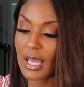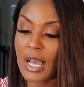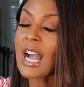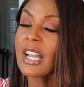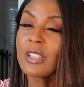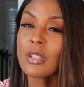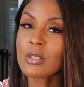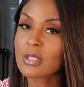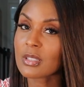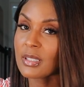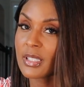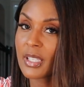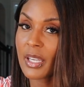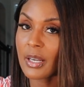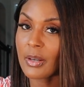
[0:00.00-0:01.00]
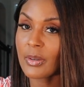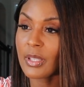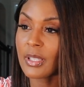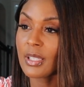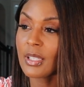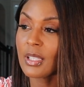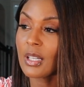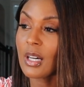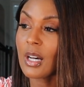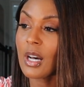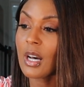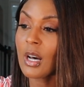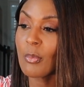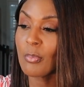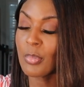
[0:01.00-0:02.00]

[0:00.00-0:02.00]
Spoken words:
I usually carry a